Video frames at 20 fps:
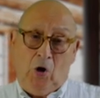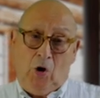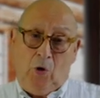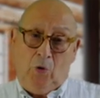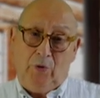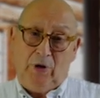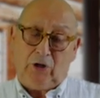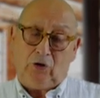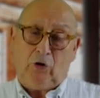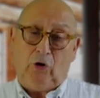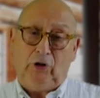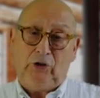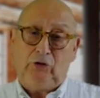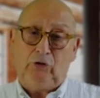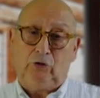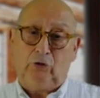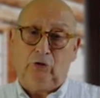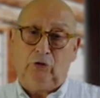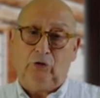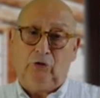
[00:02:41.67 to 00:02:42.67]
We're going
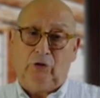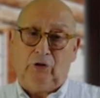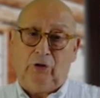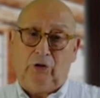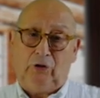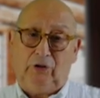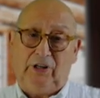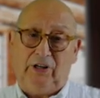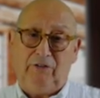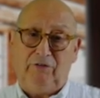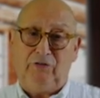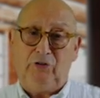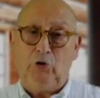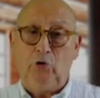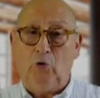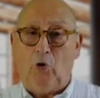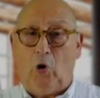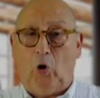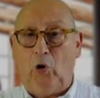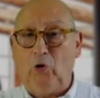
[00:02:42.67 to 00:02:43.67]
to review
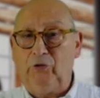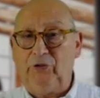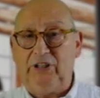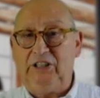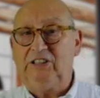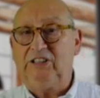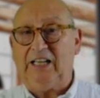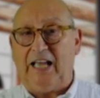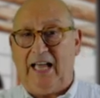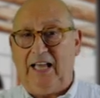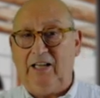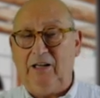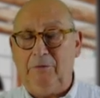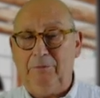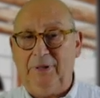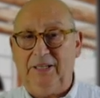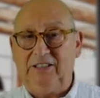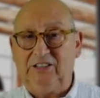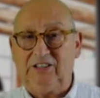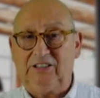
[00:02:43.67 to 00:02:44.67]
all these
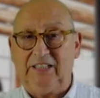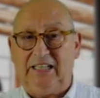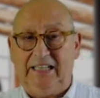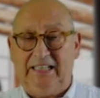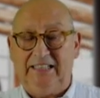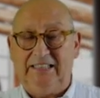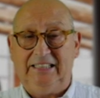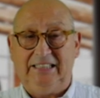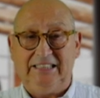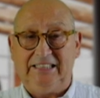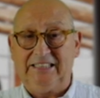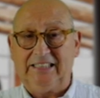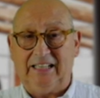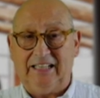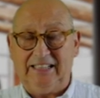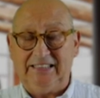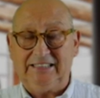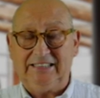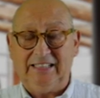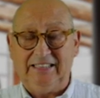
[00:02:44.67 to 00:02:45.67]
elements in this
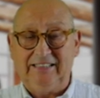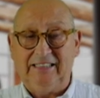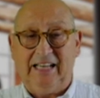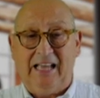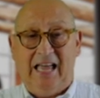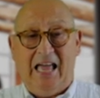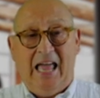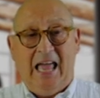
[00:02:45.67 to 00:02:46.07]
lesson,